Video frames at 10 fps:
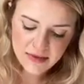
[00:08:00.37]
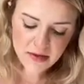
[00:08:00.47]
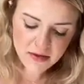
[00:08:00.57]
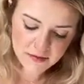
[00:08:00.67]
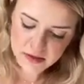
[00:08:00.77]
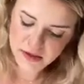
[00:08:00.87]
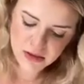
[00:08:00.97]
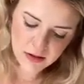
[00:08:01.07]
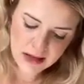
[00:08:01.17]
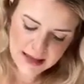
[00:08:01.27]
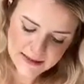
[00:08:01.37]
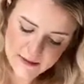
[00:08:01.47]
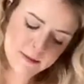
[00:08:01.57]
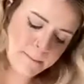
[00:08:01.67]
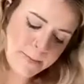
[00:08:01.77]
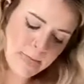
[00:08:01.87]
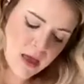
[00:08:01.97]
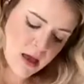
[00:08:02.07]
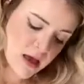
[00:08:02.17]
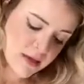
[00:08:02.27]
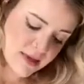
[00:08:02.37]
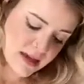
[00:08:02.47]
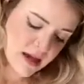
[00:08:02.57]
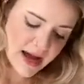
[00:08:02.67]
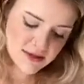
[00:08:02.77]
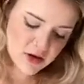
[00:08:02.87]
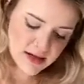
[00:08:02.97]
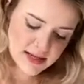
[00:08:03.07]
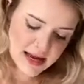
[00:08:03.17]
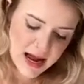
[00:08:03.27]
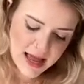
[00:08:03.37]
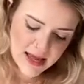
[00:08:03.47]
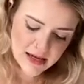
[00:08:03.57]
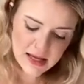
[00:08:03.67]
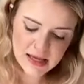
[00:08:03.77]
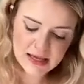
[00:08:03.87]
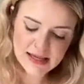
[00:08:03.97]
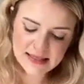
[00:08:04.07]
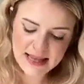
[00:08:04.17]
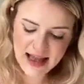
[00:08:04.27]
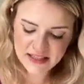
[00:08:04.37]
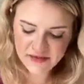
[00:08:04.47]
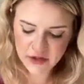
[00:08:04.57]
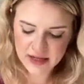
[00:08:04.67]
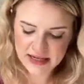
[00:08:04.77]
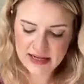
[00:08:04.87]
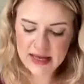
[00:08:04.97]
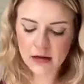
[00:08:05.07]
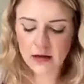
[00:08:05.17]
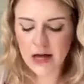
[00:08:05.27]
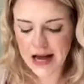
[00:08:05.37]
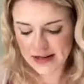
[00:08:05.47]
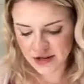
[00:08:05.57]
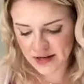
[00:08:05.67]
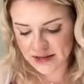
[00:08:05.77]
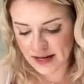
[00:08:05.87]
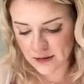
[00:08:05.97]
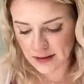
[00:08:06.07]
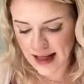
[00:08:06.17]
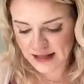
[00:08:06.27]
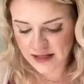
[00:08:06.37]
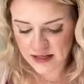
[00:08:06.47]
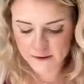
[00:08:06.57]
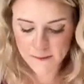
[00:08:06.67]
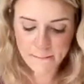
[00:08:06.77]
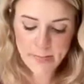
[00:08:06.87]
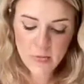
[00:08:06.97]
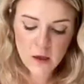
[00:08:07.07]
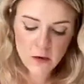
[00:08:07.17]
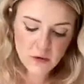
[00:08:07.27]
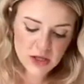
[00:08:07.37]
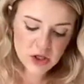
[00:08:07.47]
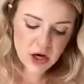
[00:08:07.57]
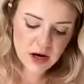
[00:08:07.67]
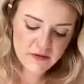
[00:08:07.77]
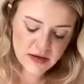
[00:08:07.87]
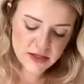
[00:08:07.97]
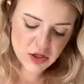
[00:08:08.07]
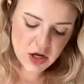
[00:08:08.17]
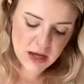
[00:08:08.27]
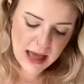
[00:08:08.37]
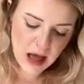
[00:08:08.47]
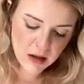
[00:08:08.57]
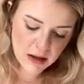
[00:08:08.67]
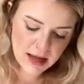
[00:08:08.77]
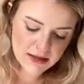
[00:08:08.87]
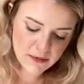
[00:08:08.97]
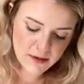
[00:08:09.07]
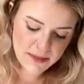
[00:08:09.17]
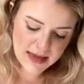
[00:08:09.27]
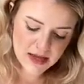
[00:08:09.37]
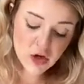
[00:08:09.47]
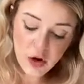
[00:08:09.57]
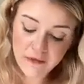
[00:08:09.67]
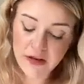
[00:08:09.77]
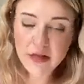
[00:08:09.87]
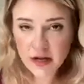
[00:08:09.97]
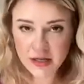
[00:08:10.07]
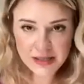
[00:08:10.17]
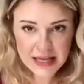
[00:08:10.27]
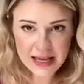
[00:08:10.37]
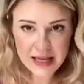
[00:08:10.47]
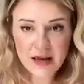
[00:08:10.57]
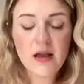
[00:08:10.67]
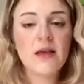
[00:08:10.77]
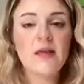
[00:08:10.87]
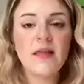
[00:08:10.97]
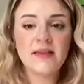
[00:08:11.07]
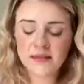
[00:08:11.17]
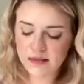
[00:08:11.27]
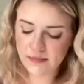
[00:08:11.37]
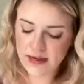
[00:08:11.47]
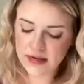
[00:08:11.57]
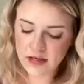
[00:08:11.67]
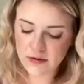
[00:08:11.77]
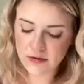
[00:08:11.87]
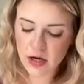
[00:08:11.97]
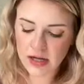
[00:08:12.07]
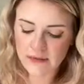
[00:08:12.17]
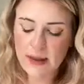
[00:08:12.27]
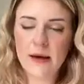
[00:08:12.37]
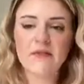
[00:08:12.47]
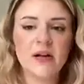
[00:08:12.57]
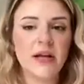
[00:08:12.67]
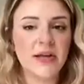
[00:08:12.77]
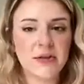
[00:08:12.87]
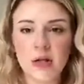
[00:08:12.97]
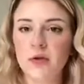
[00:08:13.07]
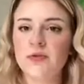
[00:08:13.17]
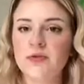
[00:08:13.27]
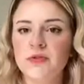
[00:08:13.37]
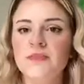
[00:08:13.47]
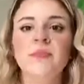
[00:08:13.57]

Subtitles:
those first 2 lines, the hydroxide ion is the active ingredient in all hydroxide relaxers, which are very strong alkalis with a pH over 13. And that's the pH I was talking about, very close